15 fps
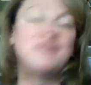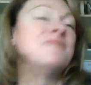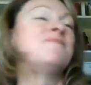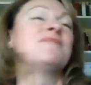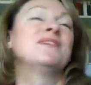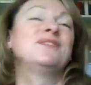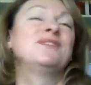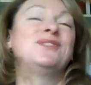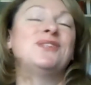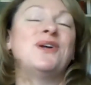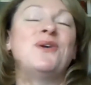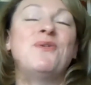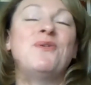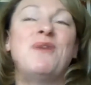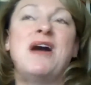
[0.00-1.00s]

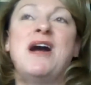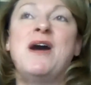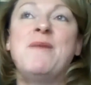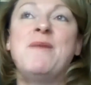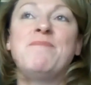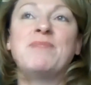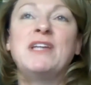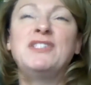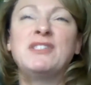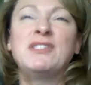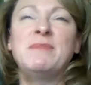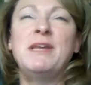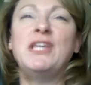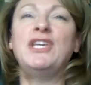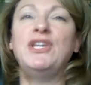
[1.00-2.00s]
So it's just made
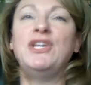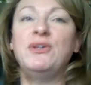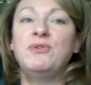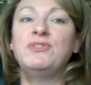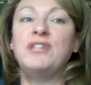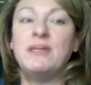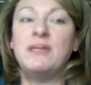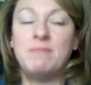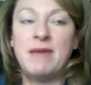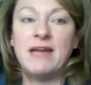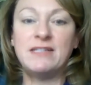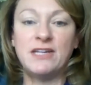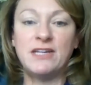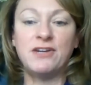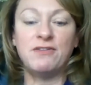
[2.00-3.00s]
a huge impact
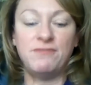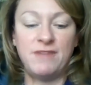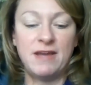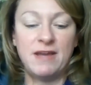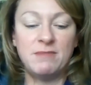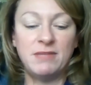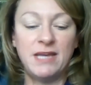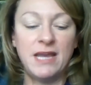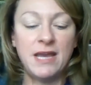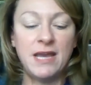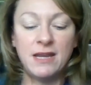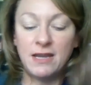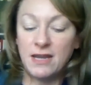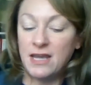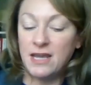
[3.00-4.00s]
on our family. And
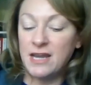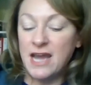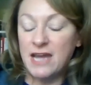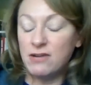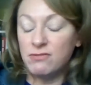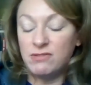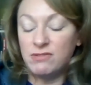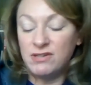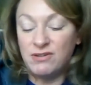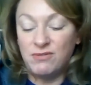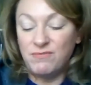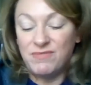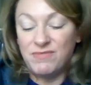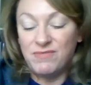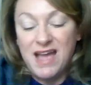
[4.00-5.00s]
I don't,
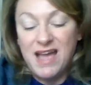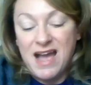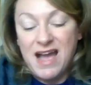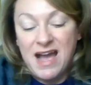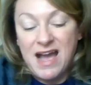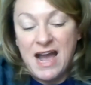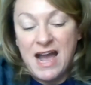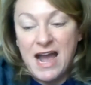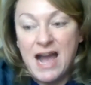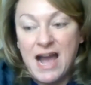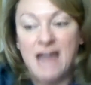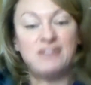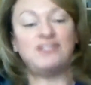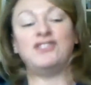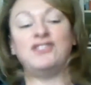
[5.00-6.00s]
I
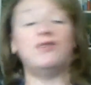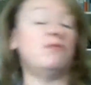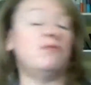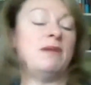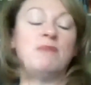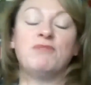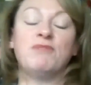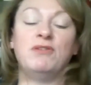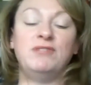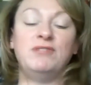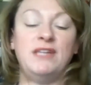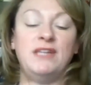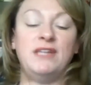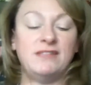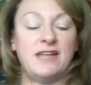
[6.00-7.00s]
just know about
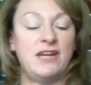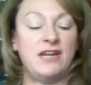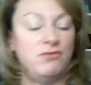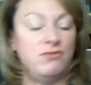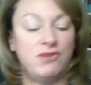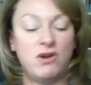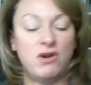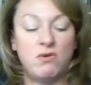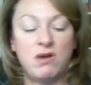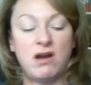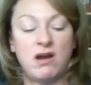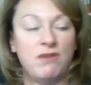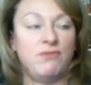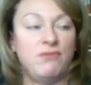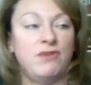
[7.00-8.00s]
proteins, and I know no
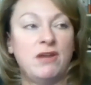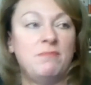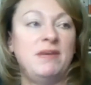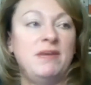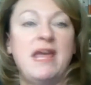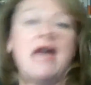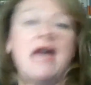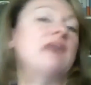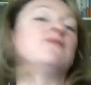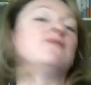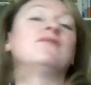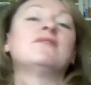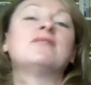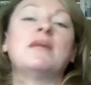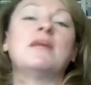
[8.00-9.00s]
other company has
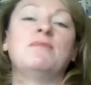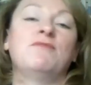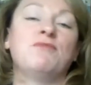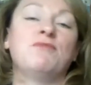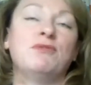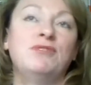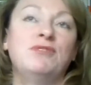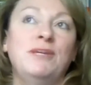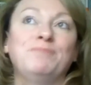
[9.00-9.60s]
this type of protein.